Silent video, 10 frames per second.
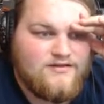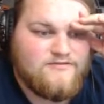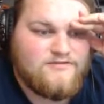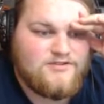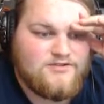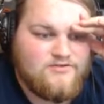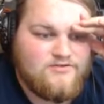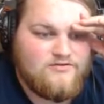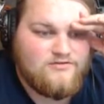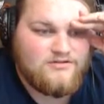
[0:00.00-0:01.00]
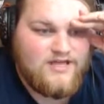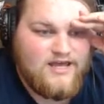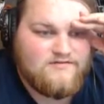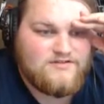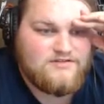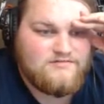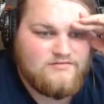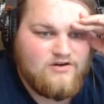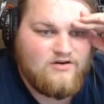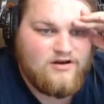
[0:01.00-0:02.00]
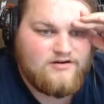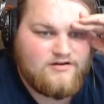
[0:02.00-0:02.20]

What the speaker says: it'd be so cool to have some 100